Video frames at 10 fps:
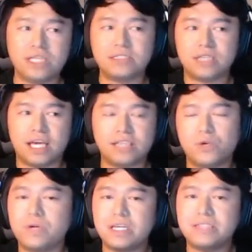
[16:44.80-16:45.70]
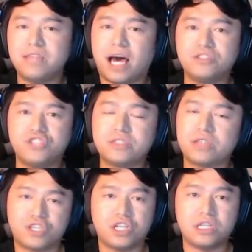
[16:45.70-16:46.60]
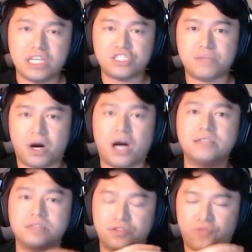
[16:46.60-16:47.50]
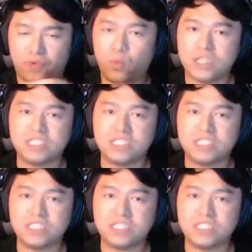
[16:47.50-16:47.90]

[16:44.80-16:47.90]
it's, it's so it's not just such a niche mod for one